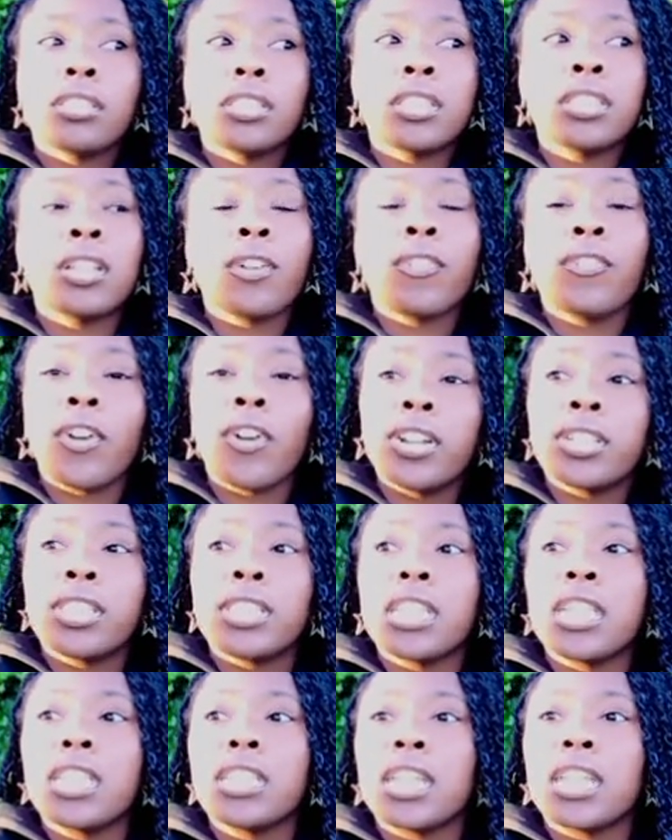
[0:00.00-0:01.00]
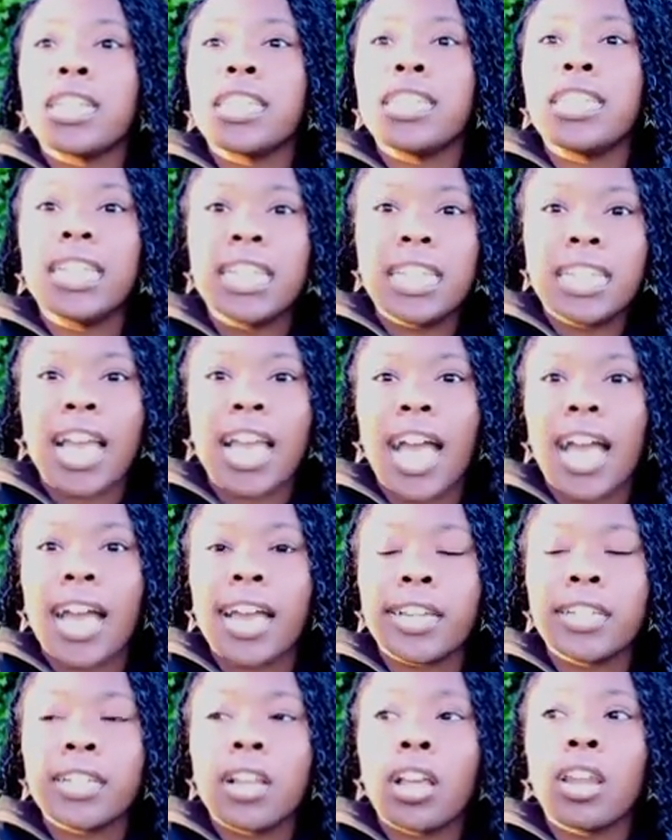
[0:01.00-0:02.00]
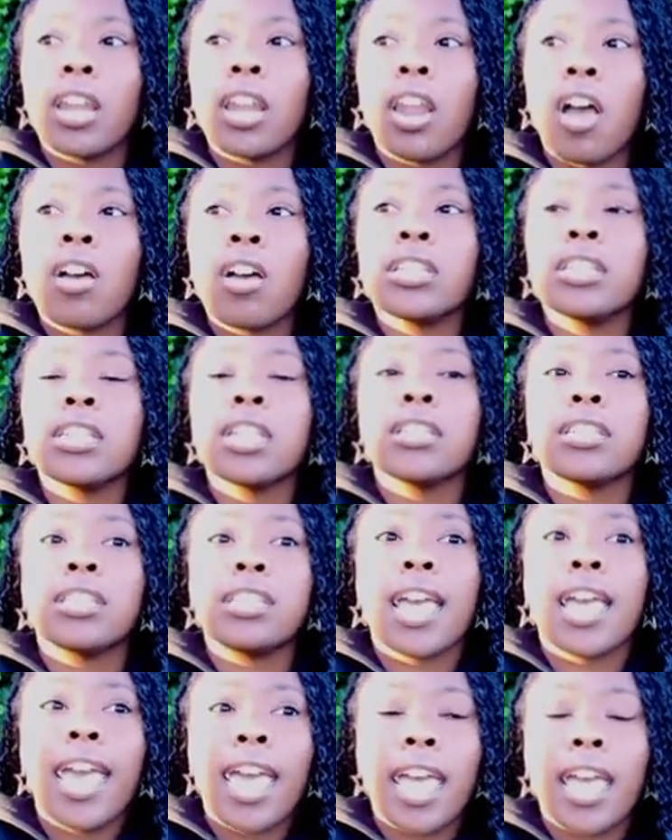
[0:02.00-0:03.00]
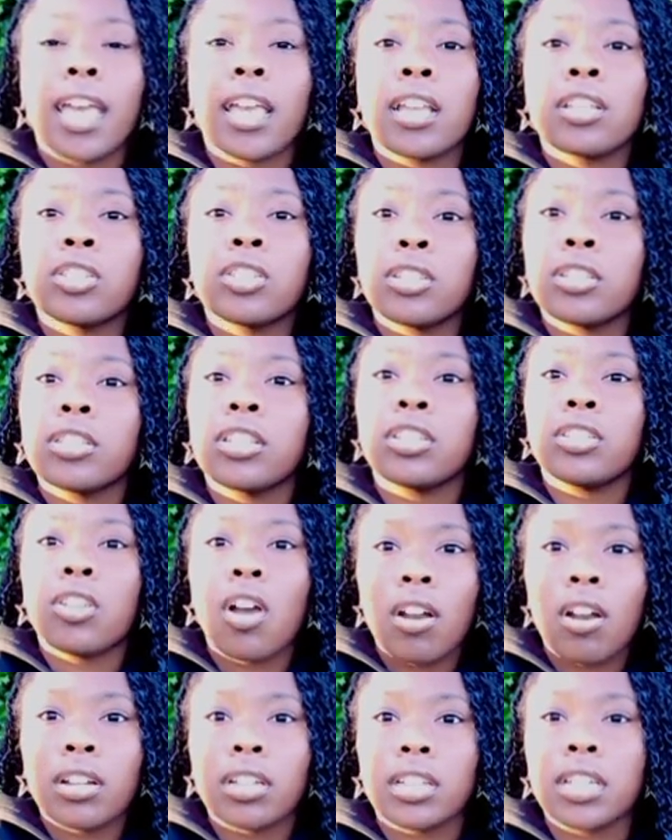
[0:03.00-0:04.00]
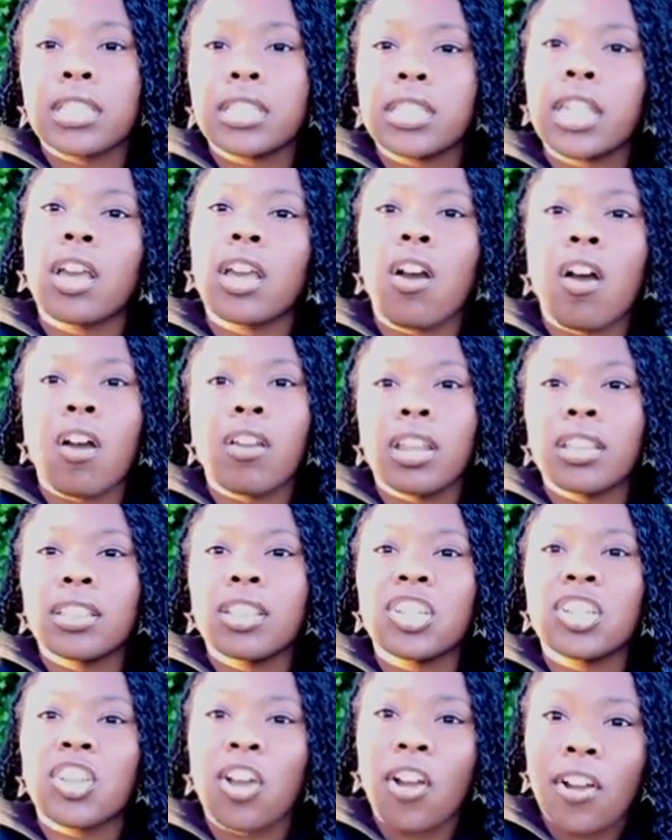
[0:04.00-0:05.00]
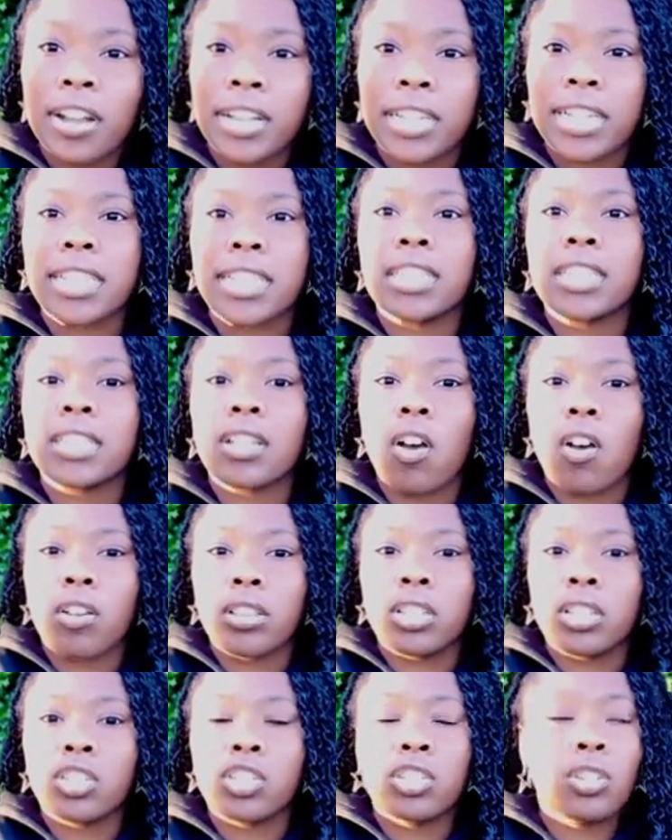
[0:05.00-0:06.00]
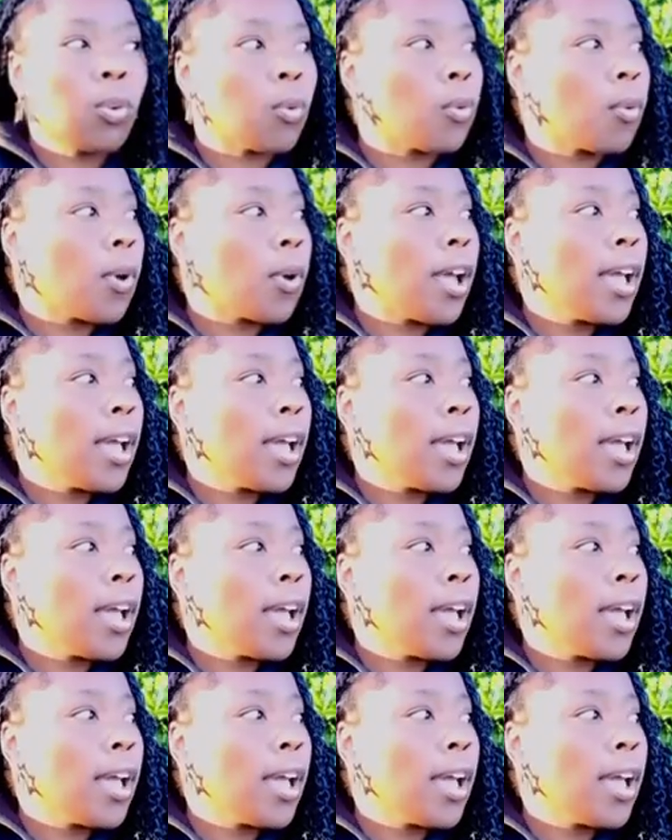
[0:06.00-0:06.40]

in the first season, Dion lost his dad to the darkness. They call it the darkness on the show.